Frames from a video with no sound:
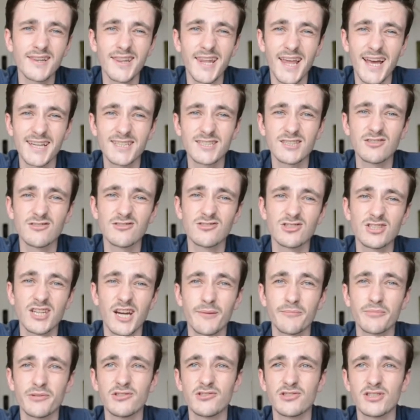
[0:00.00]
last year's
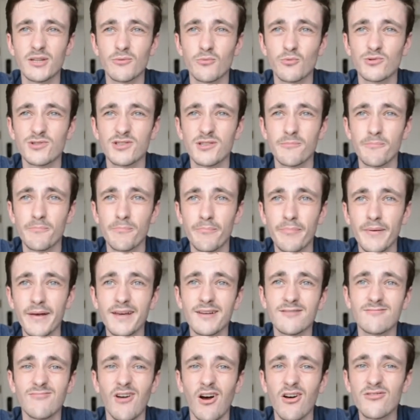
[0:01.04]
championship was a bit